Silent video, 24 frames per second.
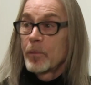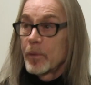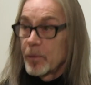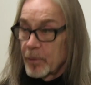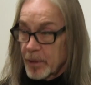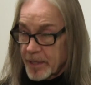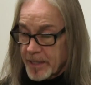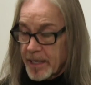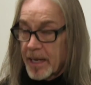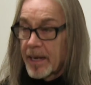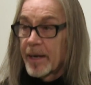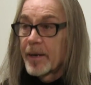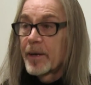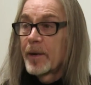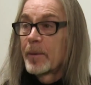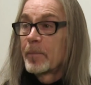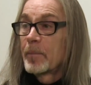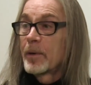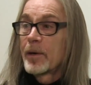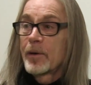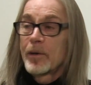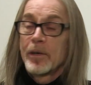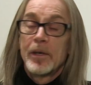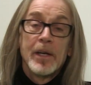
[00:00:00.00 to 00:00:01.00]
And we were telling
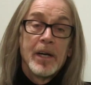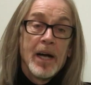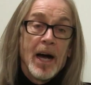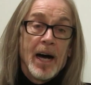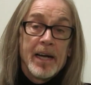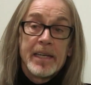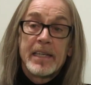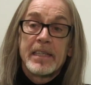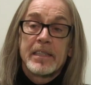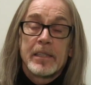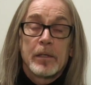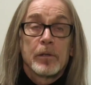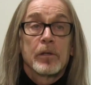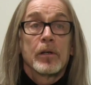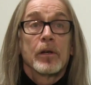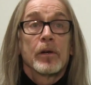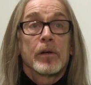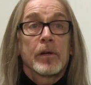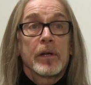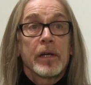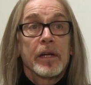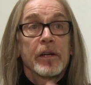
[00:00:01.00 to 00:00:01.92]
him, and he said, look,